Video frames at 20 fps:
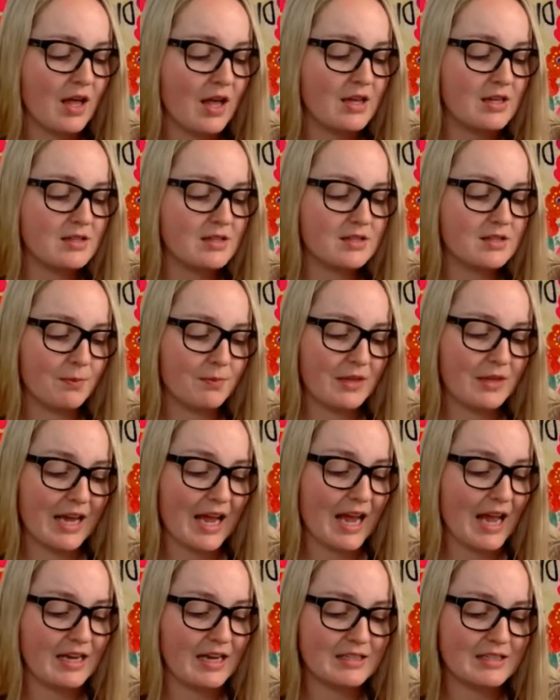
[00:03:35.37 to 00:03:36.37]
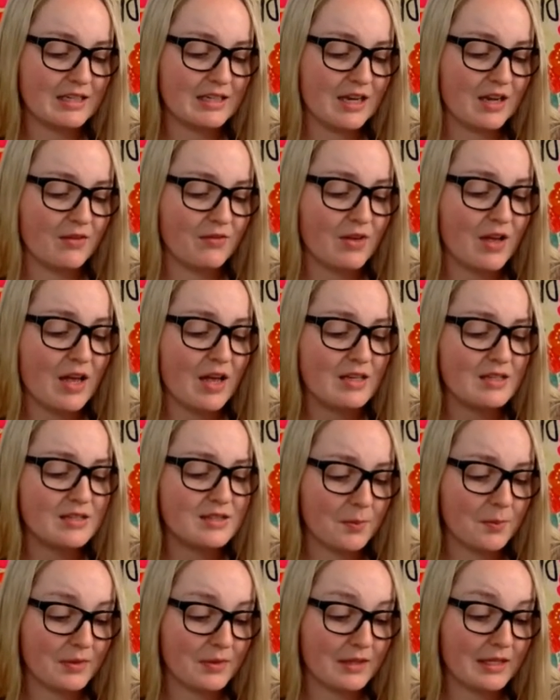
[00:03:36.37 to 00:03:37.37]
Something had to give.
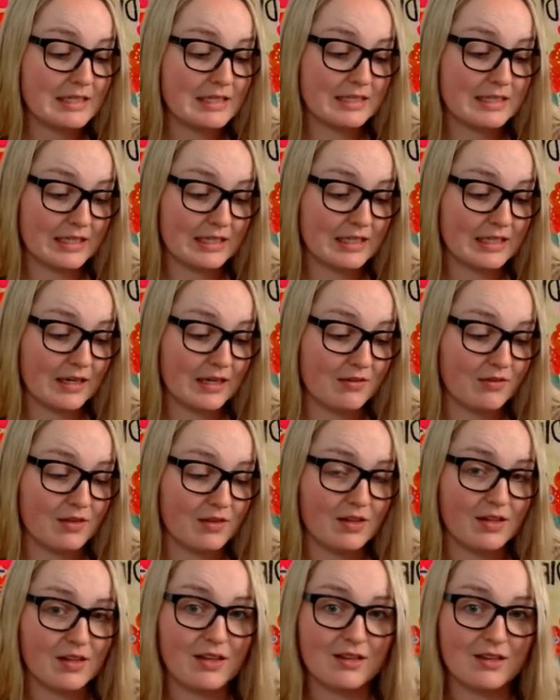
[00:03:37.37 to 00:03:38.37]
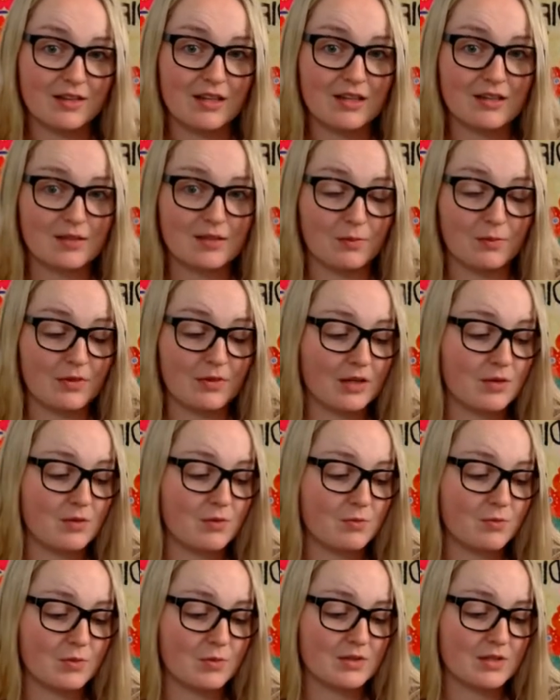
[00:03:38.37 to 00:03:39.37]
Something did give, and that something
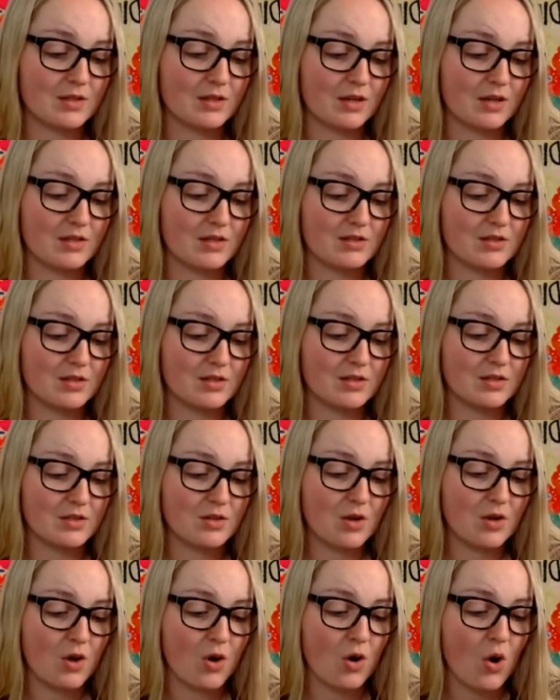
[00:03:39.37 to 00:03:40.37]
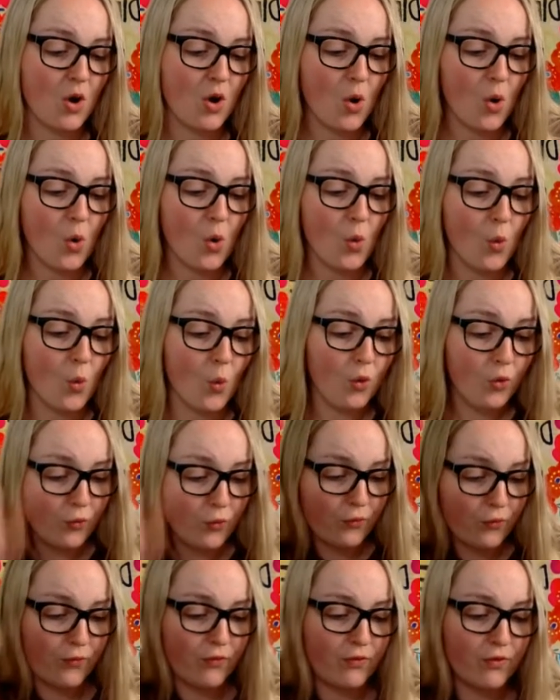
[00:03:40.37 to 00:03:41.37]
was Augustus.
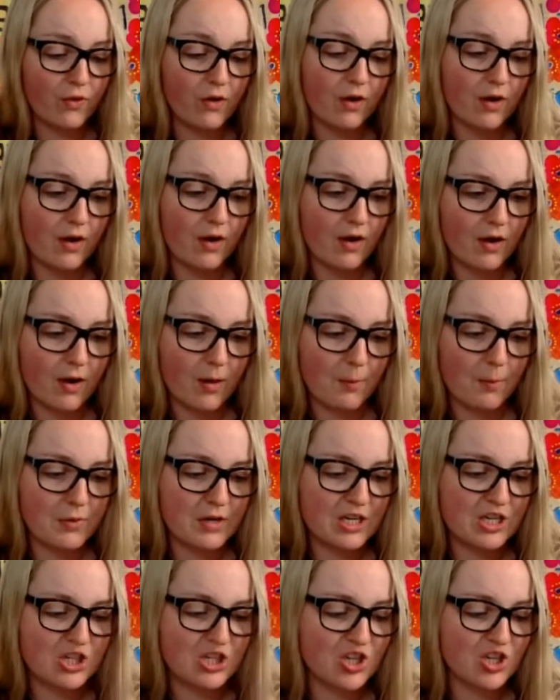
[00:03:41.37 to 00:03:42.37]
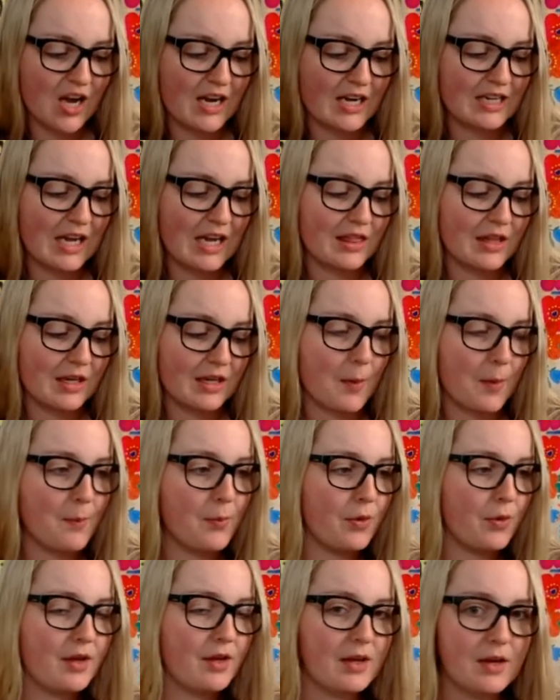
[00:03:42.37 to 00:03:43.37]
Woof! Up he shot again like a
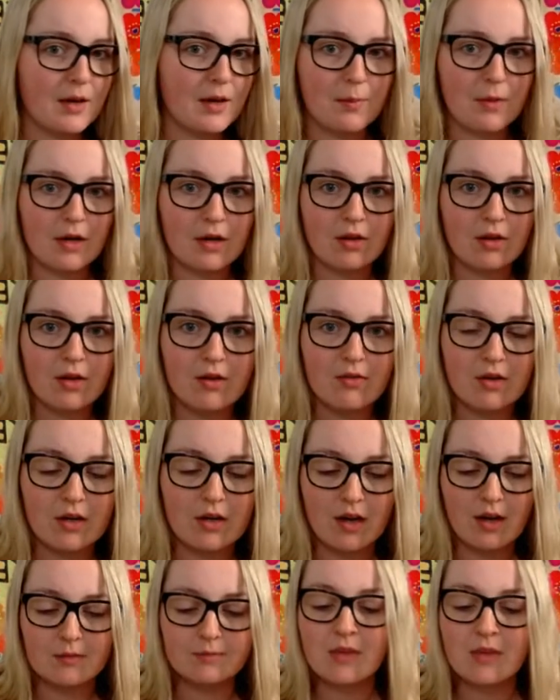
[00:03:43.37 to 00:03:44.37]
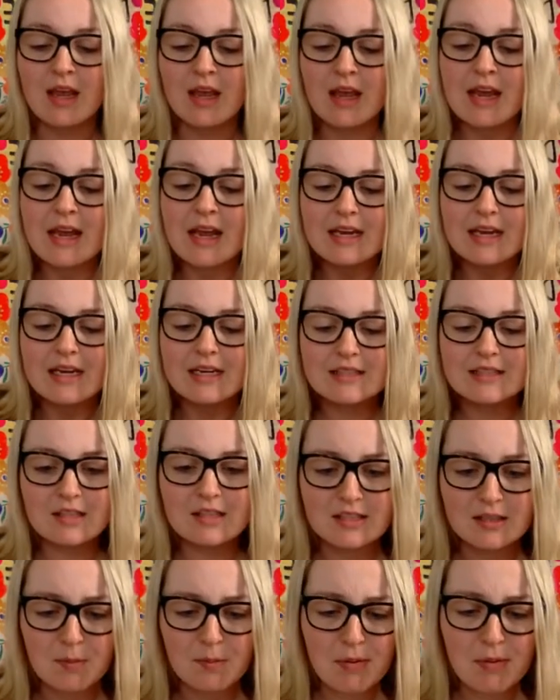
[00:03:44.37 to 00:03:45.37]
bullet in a barrel of a gun. "He's
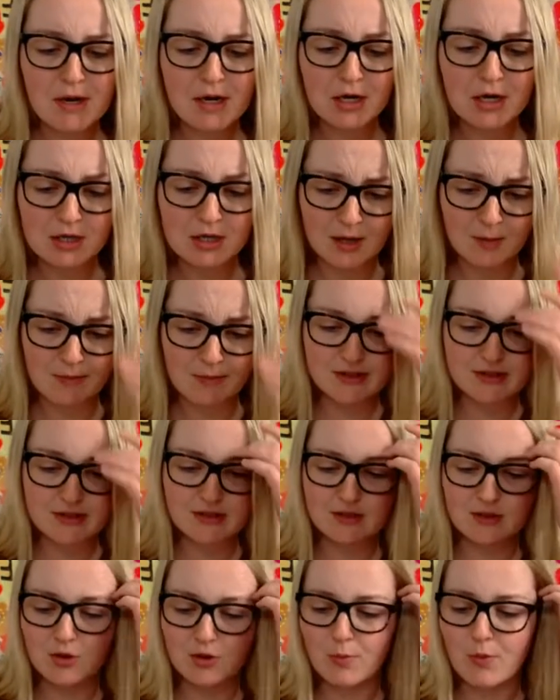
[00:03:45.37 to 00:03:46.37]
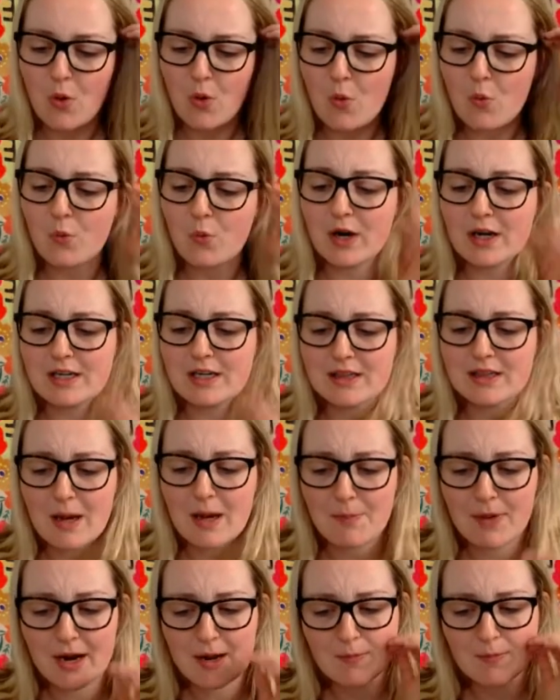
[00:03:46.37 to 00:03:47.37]
disappeared!" yelled Mrs. Gloop. "Where did that
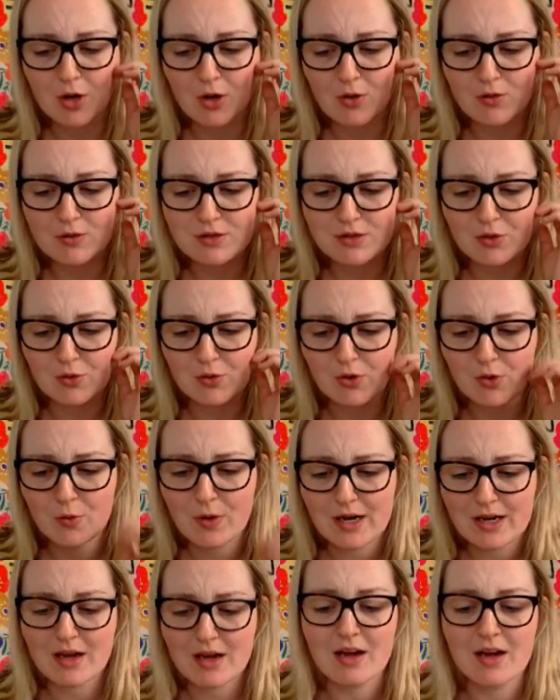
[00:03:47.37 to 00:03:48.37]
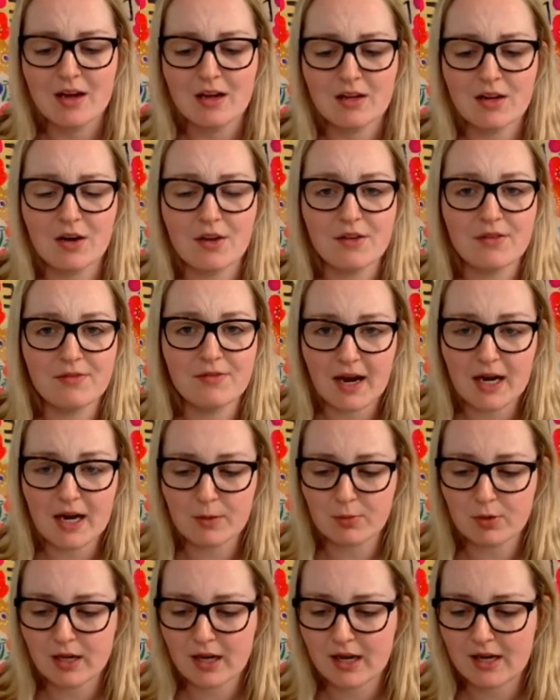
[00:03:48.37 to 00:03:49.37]
pipe go to? Quick, call the fire
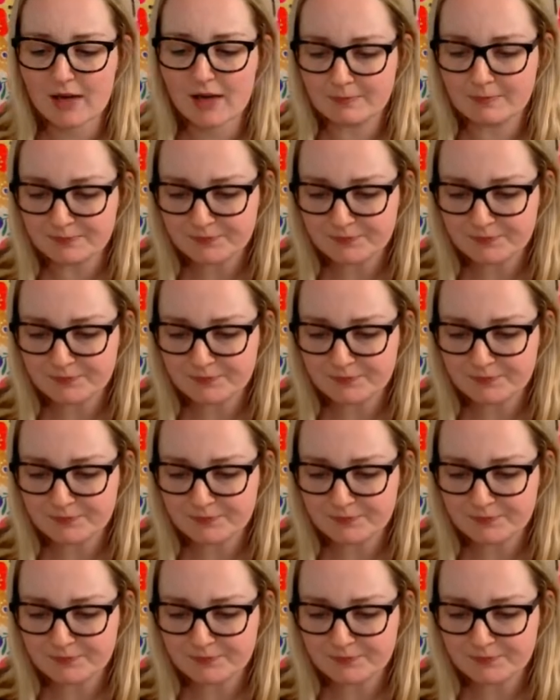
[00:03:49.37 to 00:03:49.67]
brigade!"